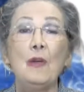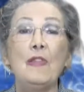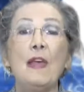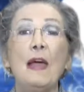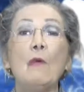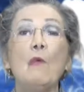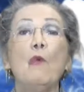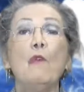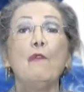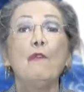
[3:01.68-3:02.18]
and
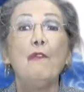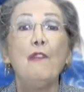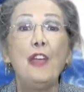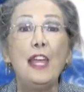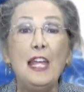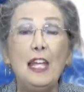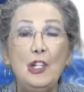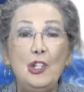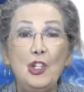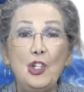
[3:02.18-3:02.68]
they will
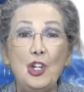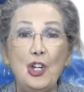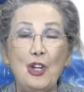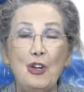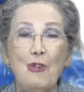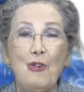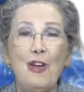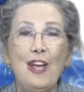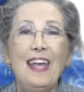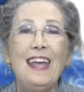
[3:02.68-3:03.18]
feed
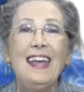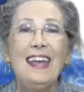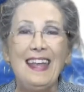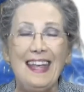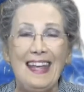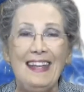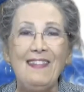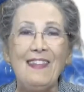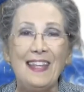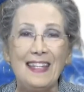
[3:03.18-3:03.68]
you
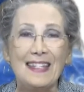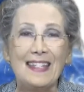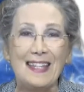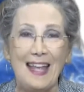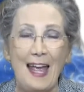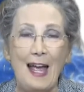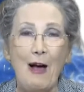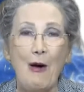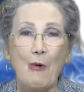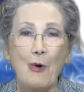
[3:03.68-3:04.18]
in this
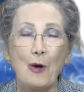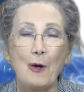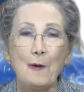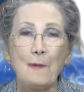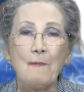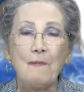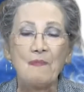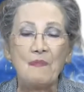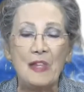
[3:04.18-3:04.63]
hour.